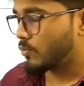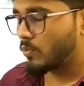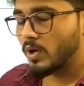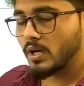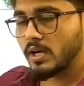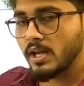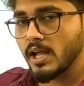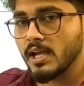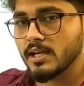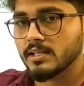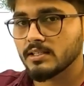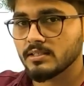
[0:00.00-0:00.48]

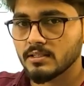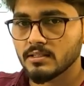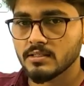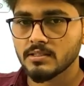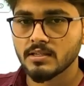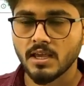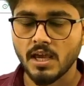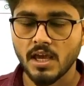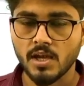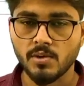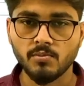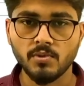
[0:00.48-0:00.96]
actions
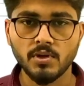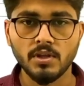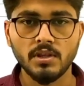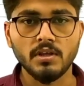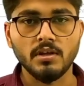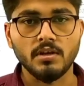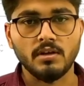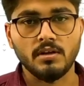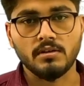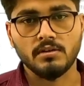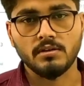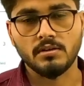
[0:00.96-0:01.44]
can be
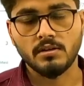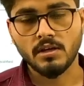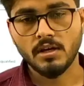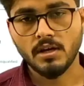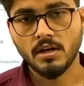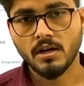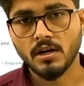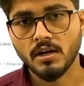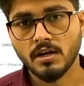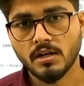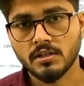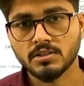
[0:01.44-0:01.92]
there? There
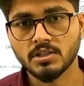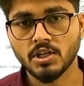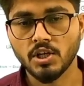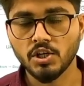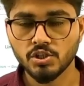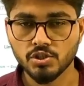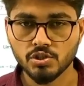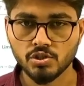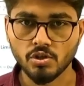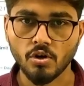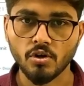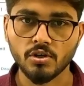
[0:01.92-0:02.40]
are
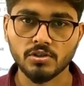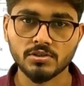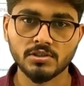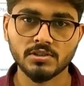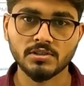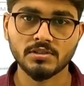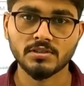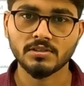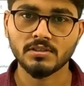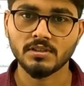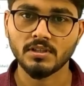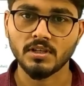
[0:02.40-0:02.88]

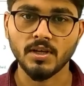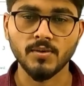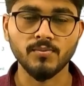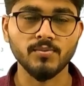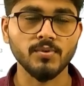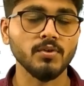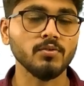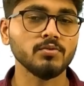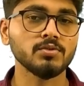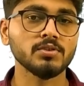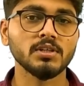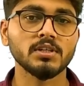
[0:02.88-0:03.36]
screenshots. If
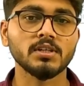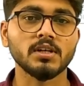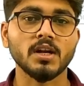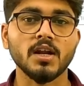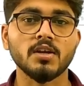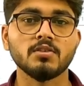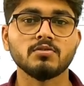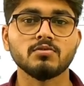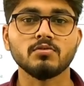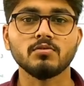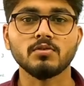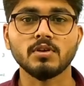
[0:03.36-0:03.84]
user
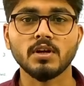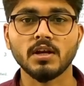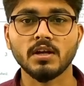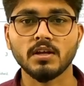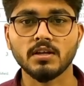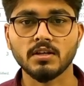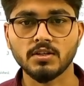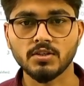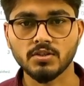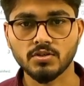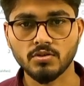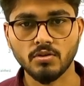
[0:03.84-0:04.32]
tries to take
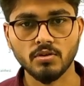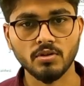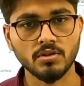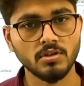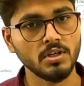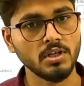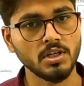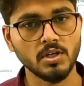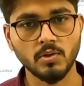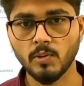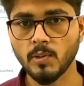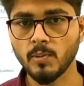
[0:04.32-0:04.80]
screenshot,
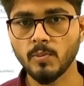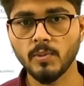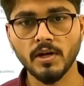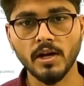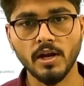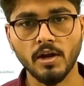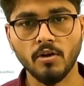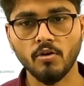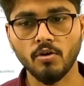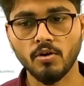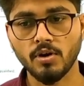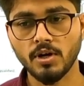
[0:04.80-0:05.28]
it will be
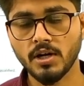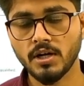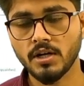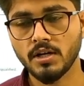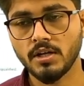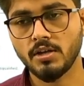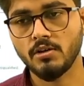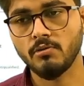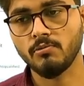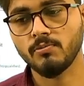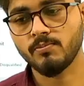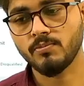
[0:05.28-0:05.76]
recorded.
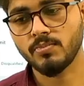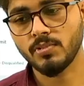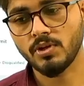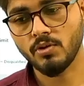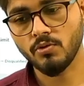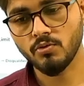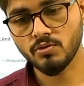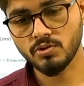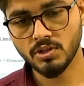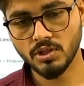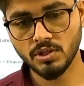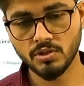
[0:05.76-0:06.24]
If
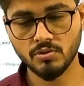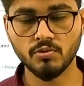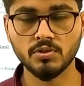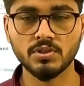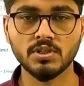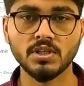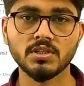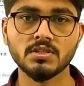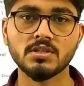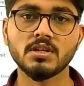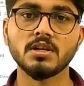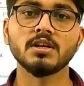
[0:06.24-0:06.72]
user
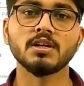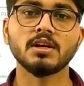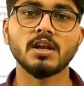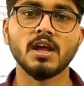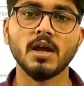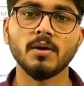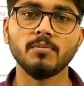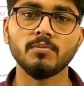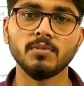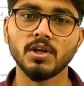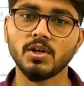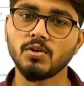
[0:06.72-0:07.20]
switches their
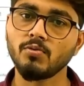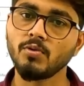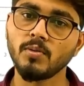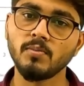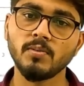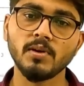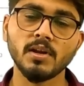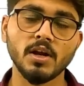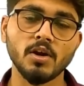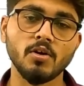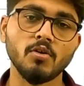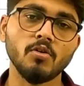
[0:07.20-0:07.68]
tab, it will be
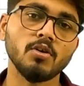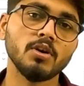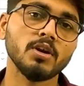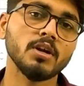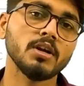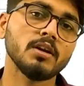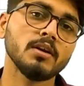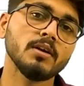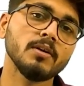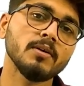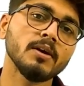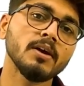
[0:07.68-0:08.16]
recorded.
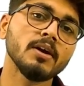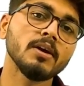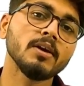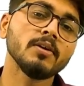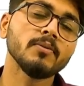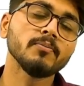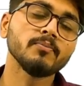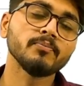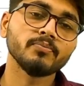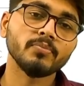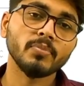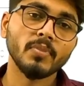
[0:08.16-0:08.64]

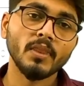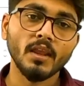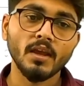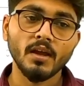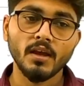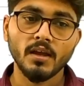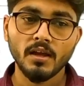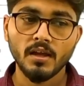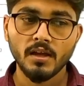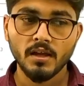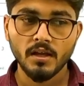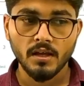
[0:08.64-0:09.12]

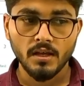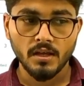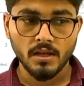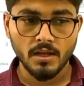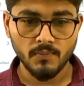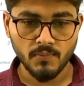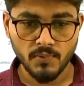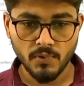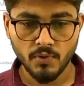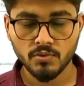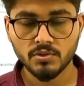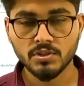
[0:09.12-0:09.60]

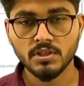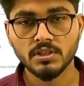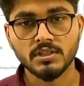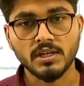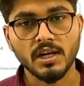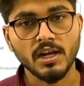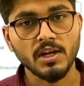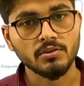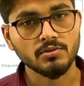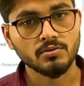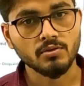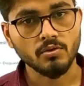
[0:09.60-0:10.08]
If user
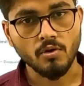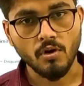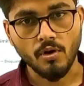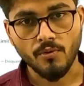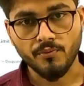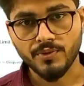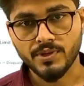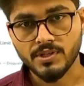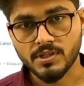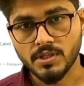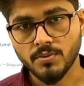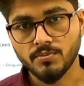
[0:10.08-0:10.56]
tries to
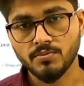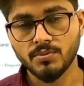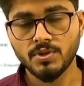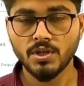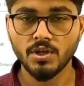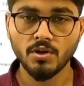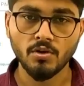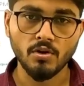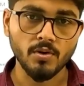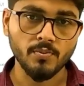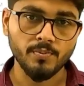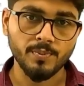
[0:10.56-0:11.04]
copy something
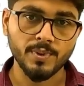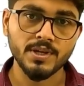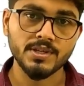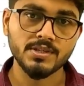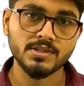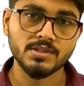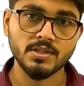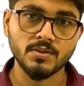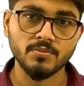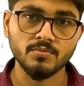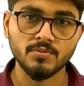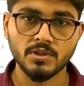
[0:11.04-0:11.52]
or paste
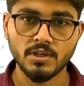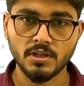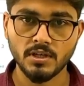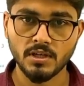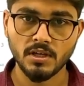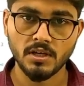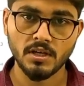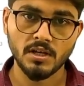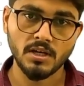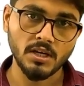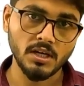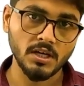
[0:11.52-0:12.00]

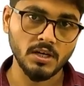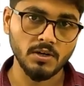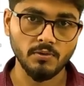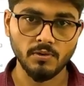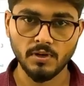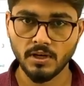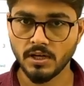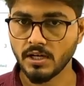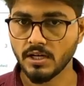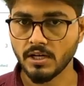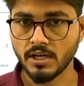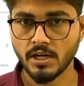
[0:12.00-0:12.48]
something, it will
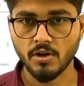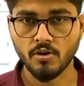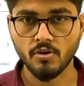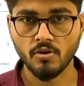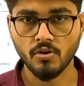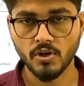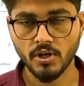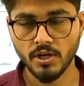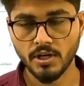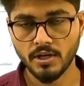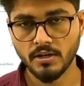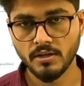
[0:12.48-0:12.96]
get
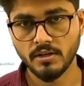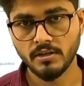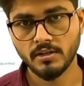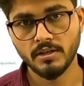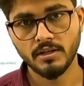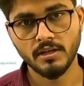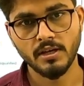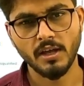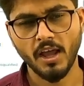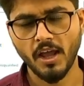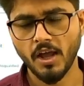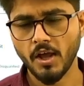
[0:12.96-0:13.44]
recorded.
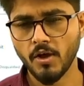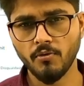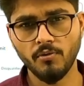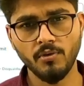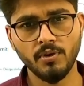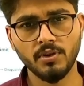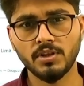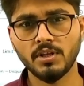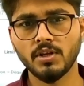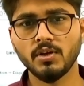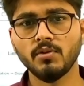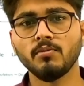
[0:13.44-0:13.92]

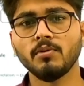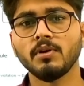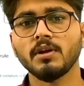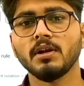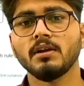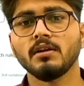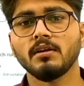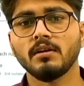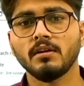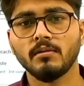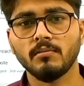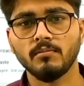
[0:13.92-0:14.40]
Everything
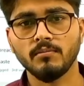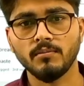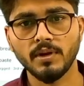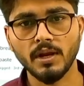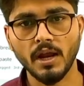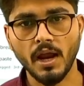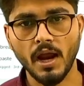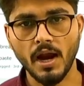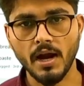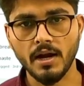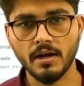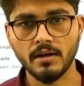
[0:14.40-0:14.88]
will be
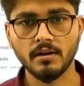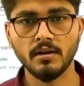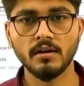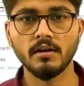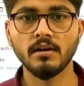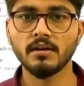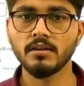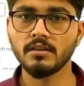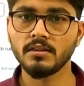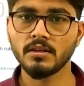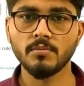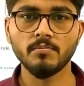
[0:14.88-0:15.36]
handled
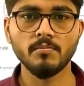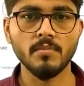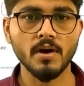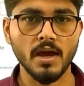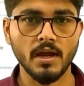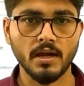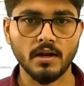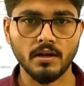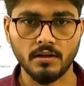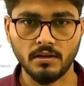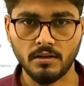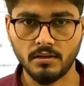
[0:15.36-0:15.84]
in the backend.